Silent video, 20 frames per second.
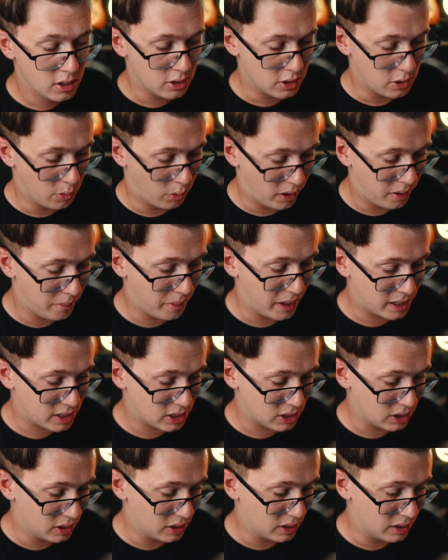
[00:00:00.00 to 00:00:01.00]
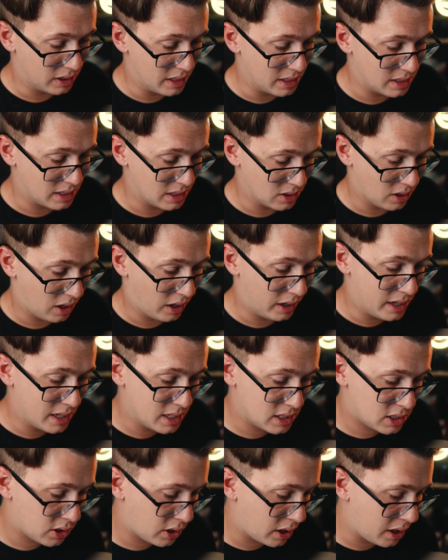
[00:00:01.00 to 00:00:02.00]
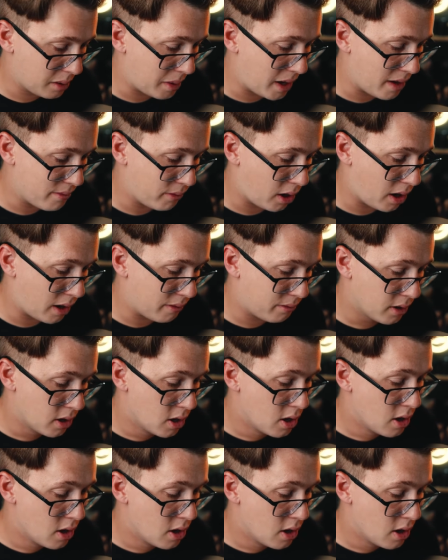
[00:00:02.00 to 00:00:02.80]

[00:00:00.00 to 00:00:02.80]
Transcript: you want to make sure this is on. Histogram I have off.